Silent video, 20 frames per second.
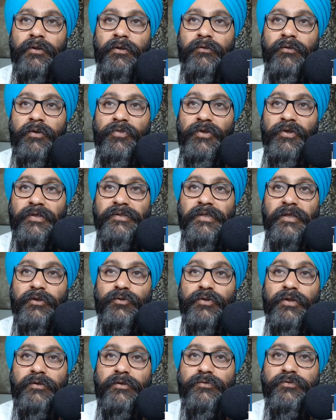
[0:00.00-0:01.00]
the things that
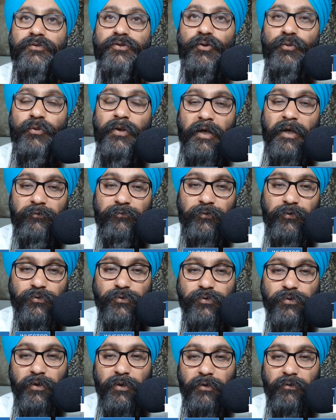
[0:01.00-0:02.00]
you did 2.5
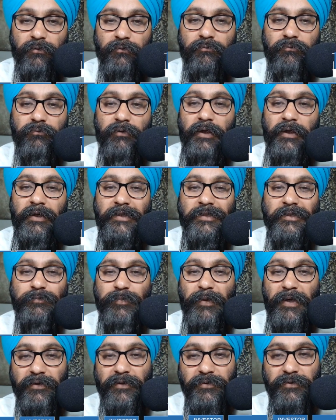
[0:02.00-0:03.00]
years ago and
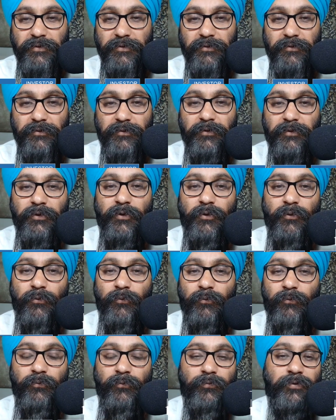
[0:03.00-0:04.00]
expect,
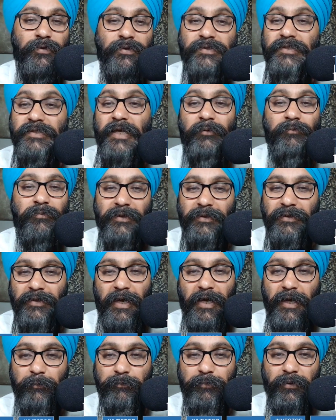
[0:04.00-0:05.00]
the same thing to
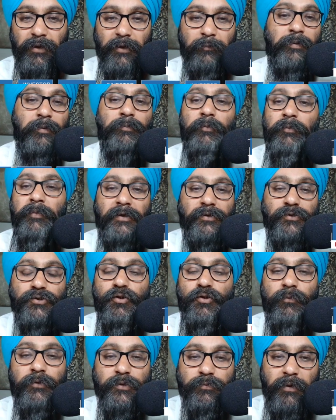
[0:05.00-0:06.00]
happen, like people made
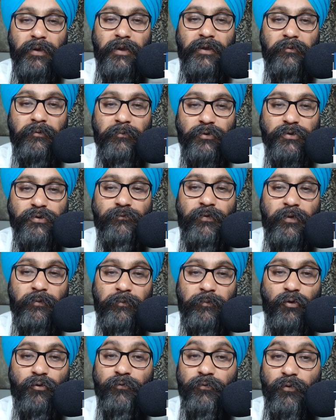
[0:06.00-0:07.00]
so much money in
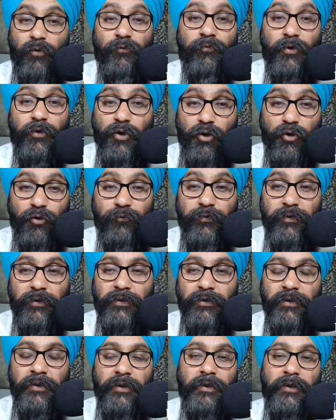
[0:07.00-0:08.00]
multifamily over
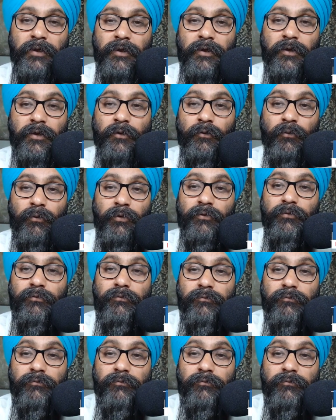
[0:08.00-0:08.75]
COVID. Well,